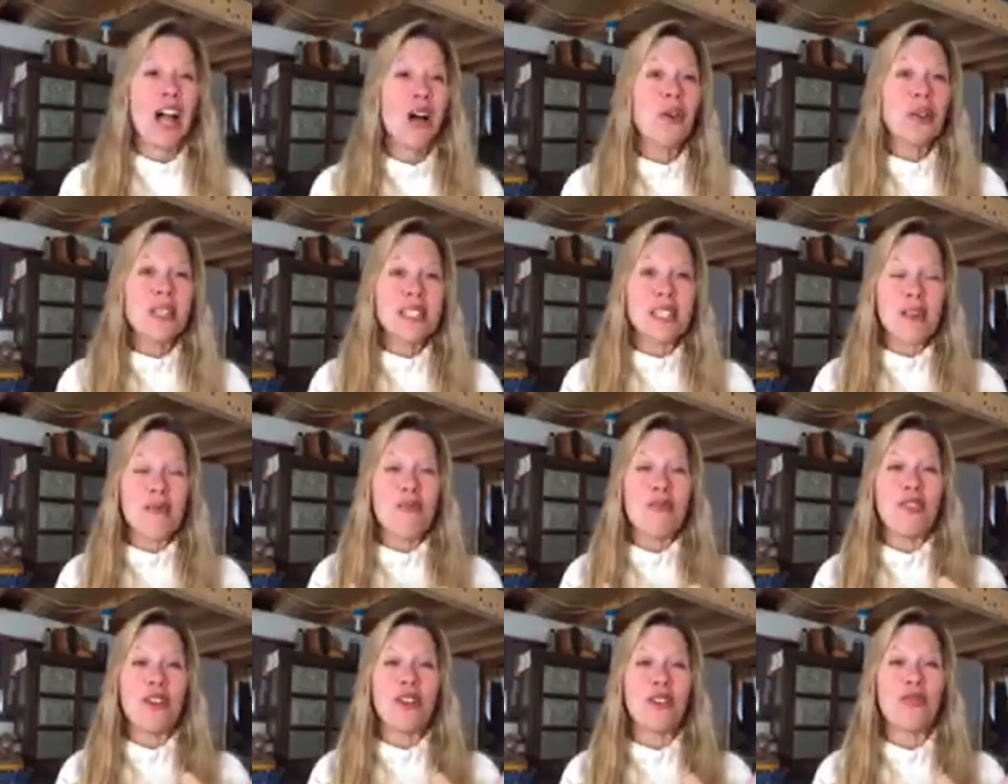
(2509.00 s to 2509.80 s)
I always
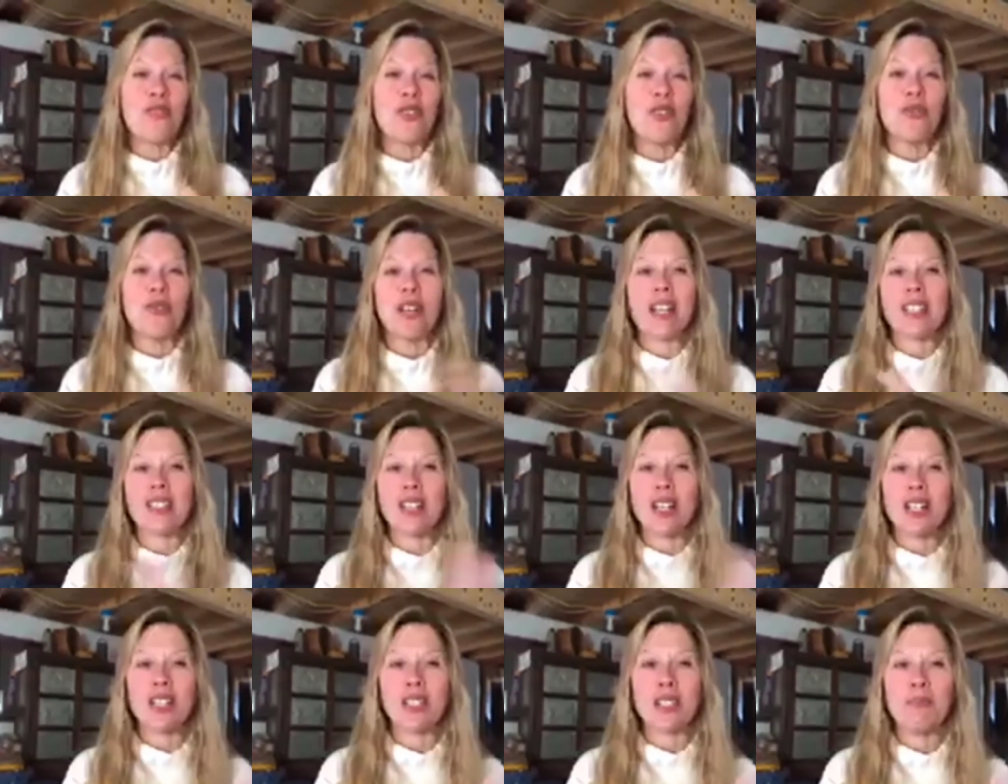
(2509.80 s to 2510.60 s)
am fearful when
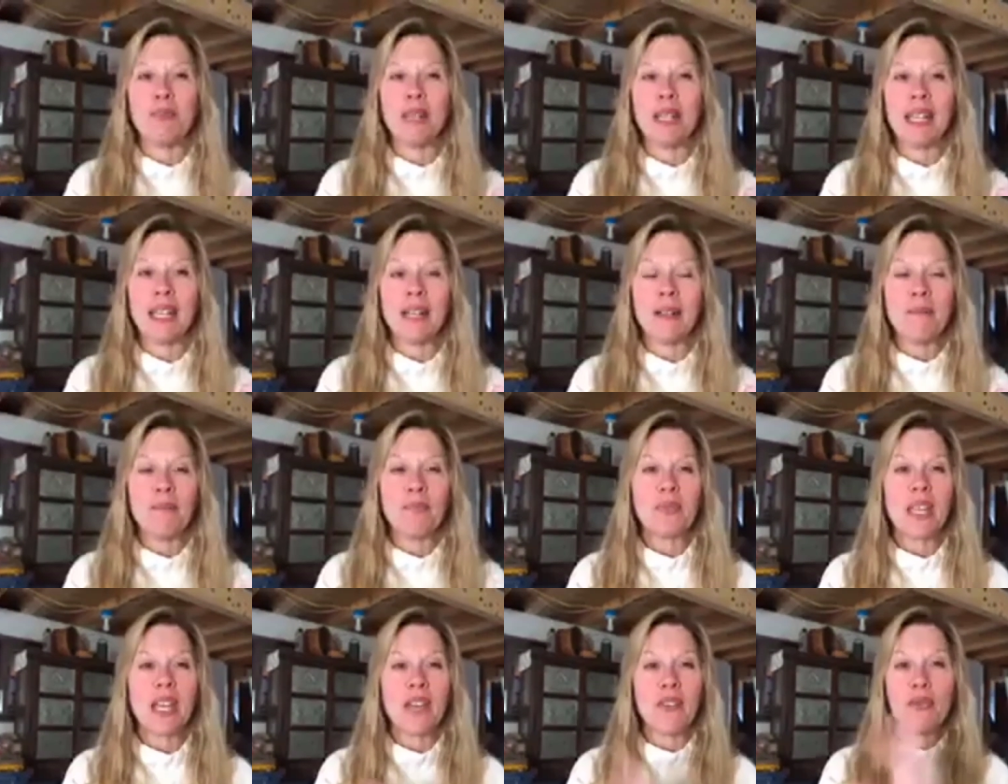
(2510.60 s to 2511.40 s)
it starts
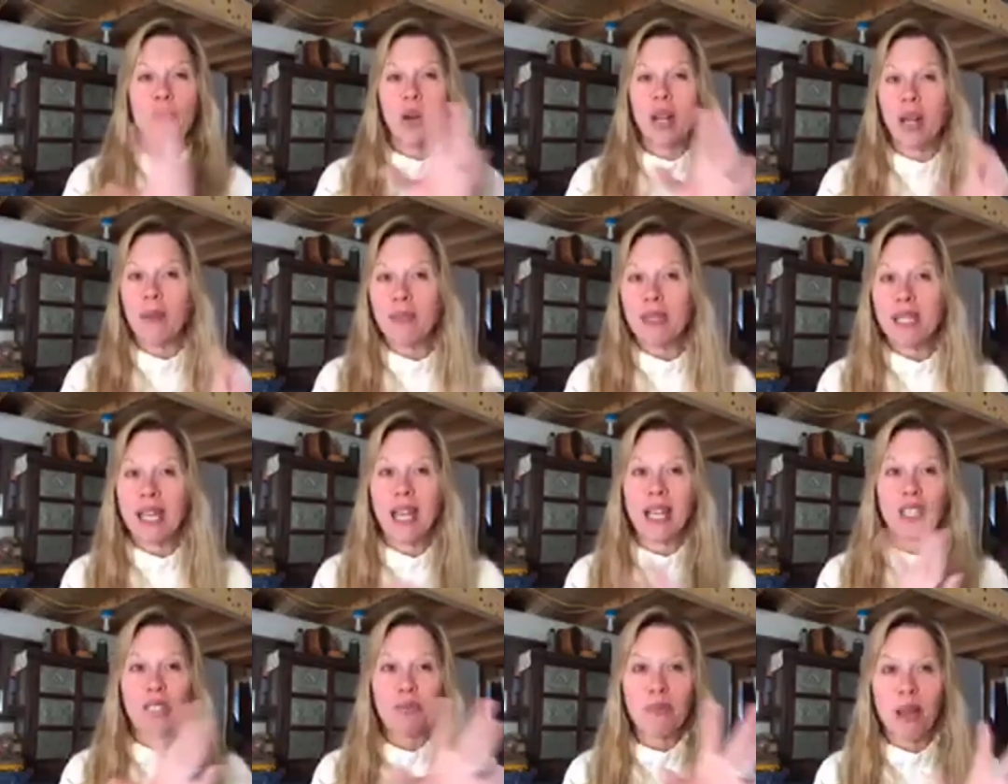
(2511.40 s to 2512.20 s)
spinning if what I'm
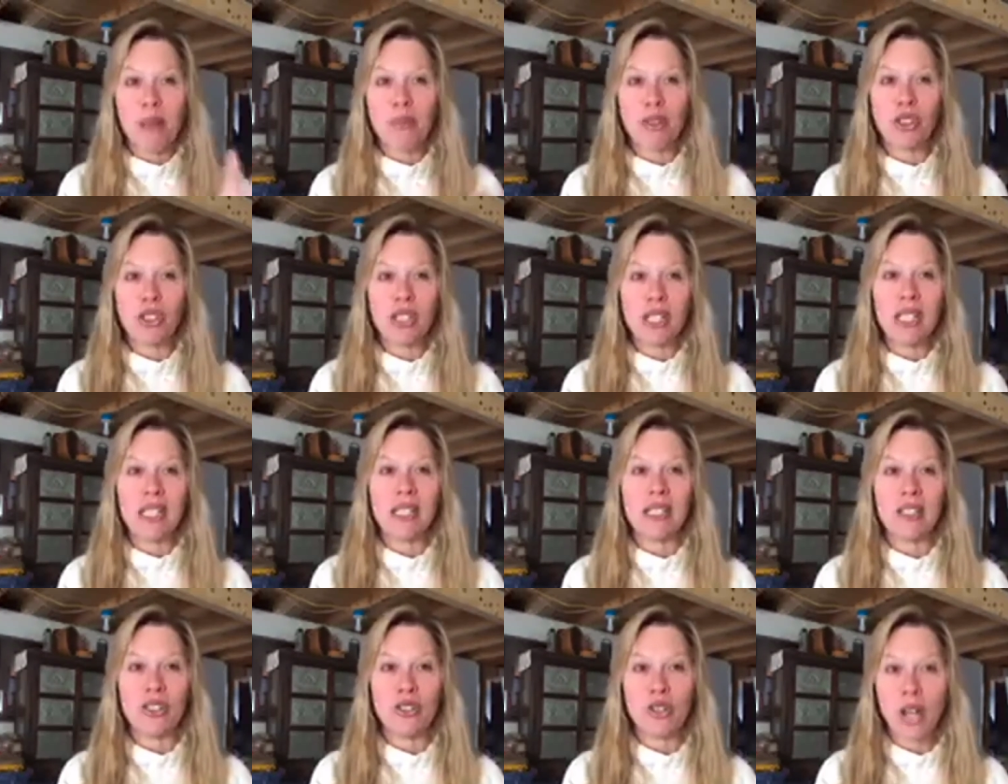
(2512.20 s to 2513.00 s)
saying to my
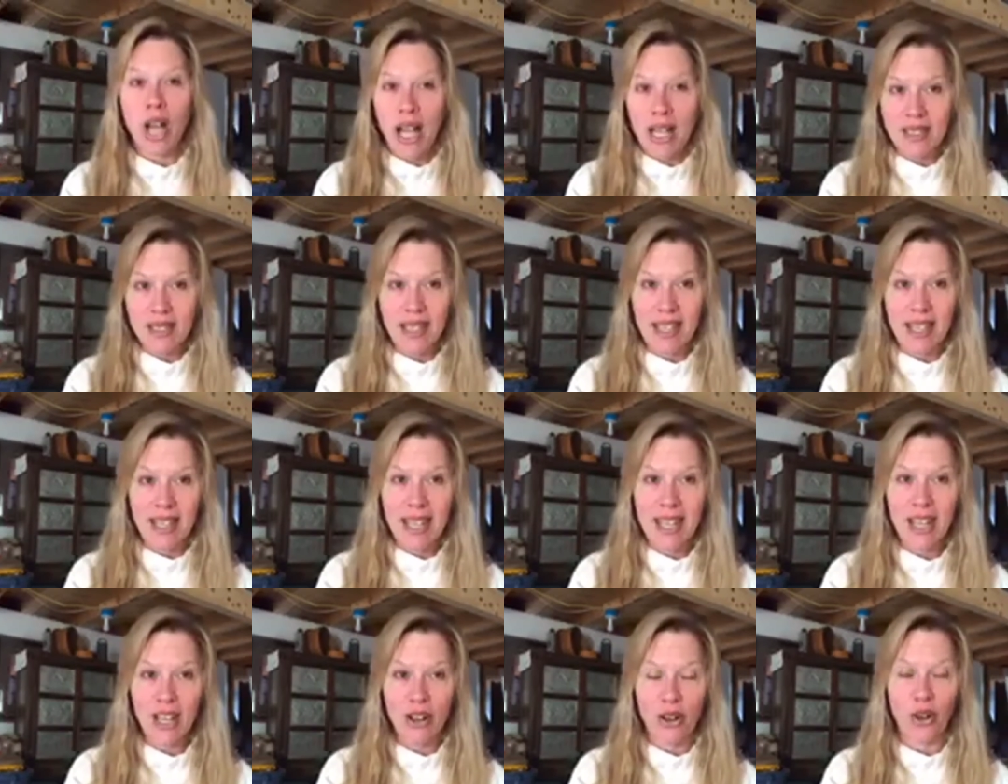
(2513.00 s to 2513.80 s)
machine you guys can
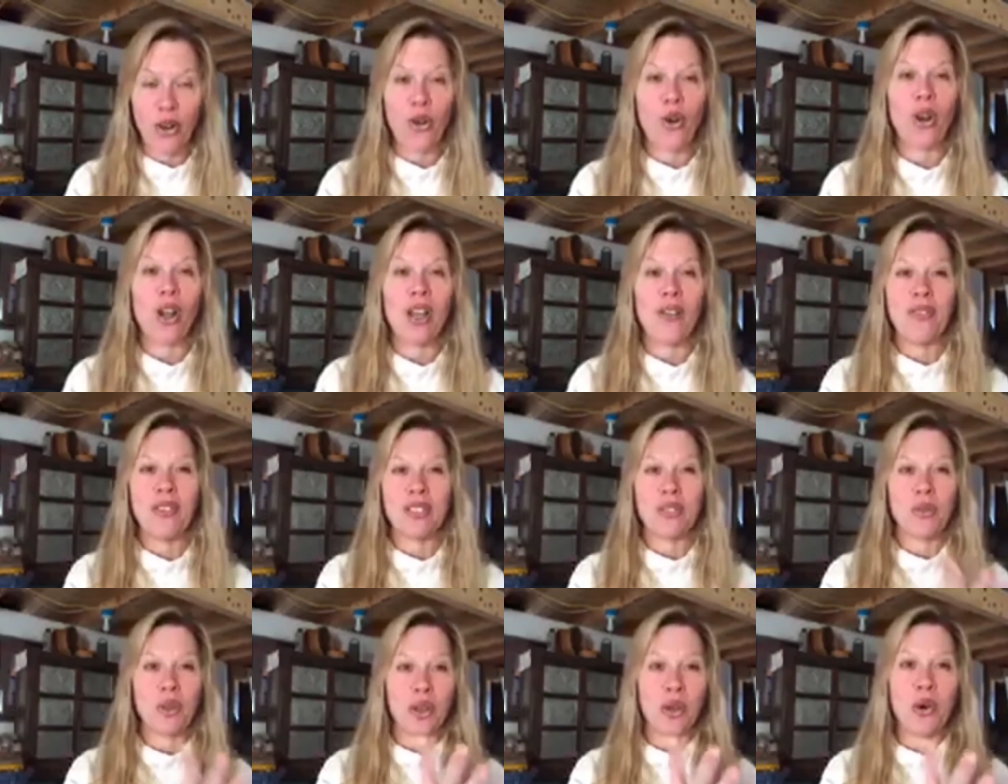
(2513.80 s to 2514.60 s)
hear or if
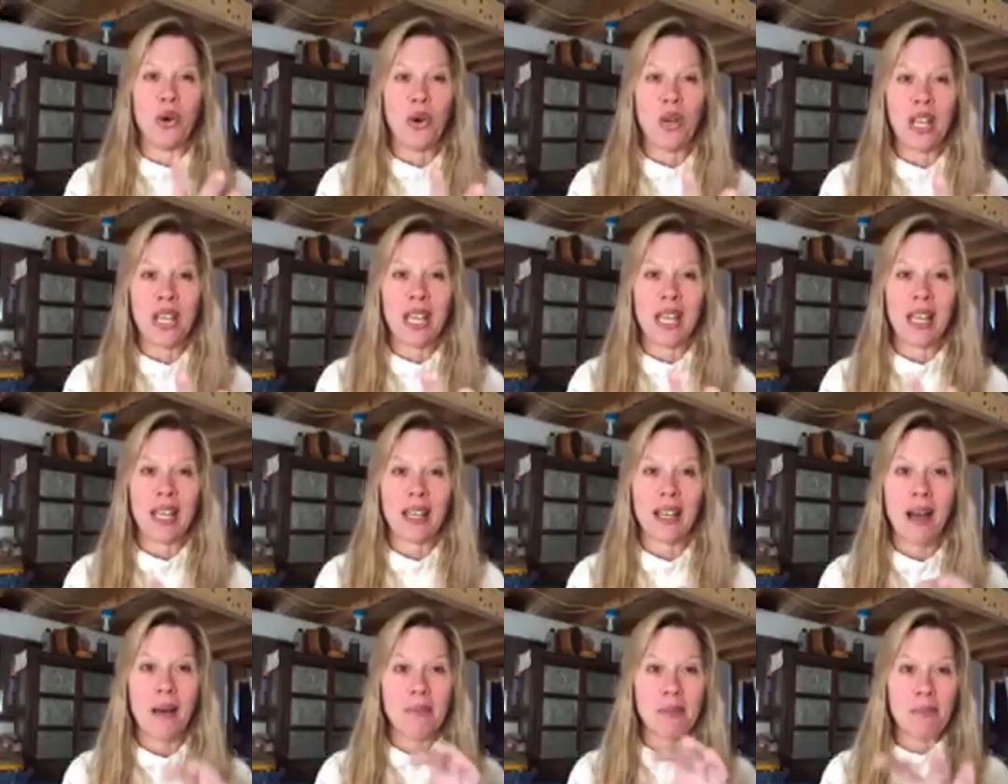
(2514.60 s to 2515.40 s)
it's recording it
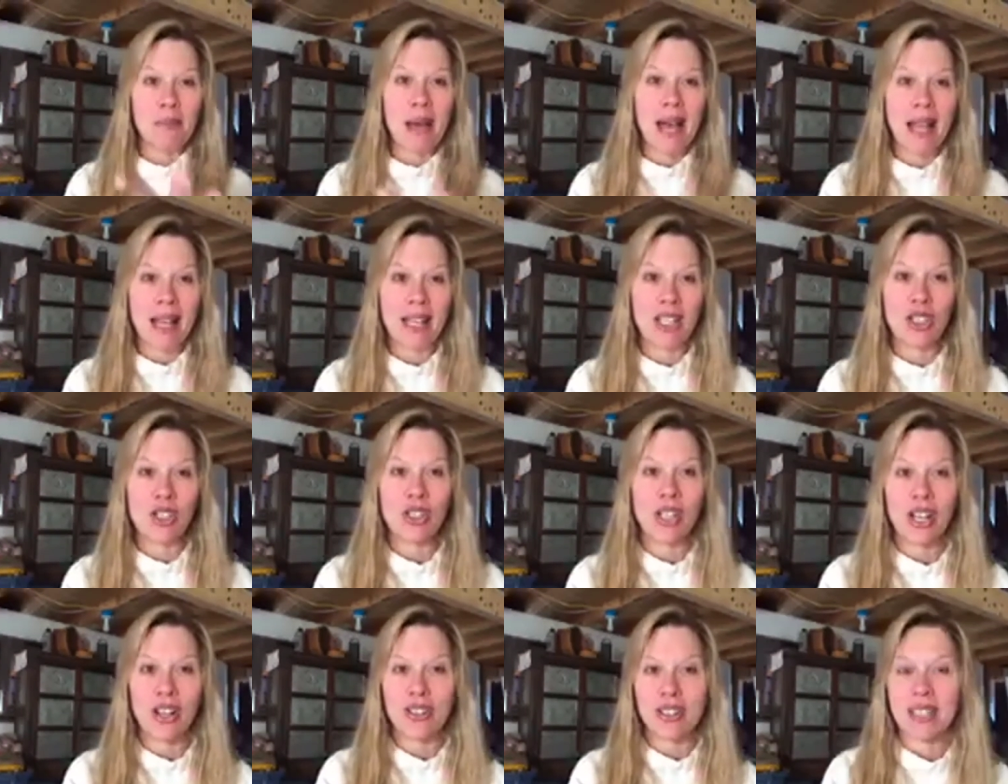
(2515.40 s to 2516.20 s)
and comes back and
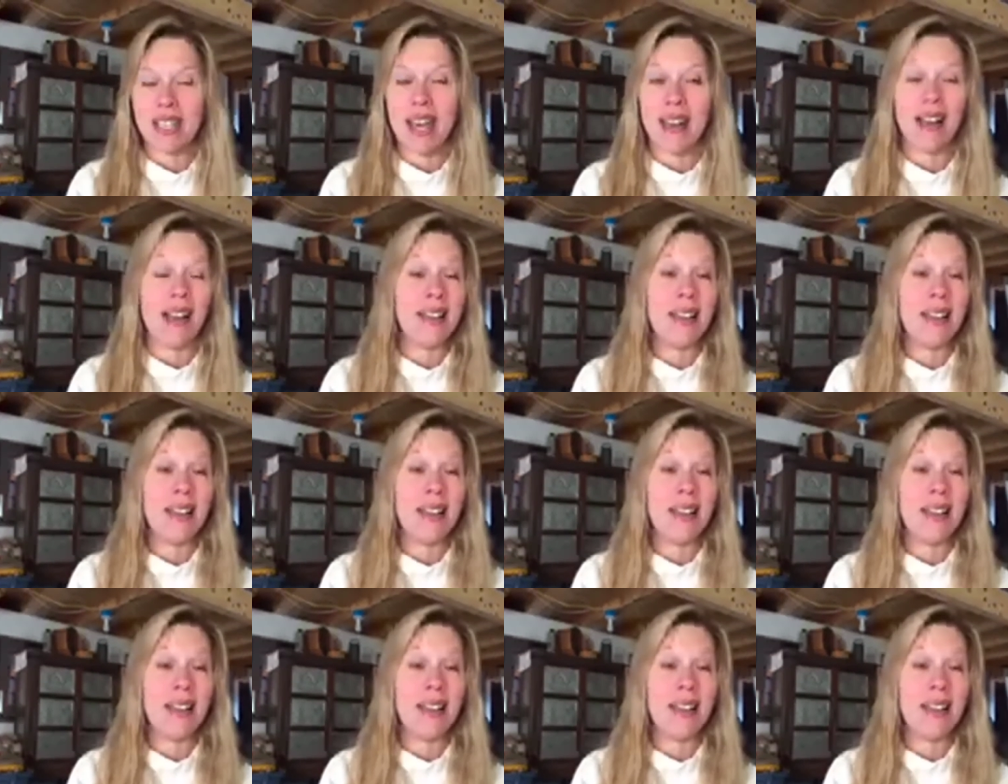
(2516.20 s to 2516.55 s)
shares that.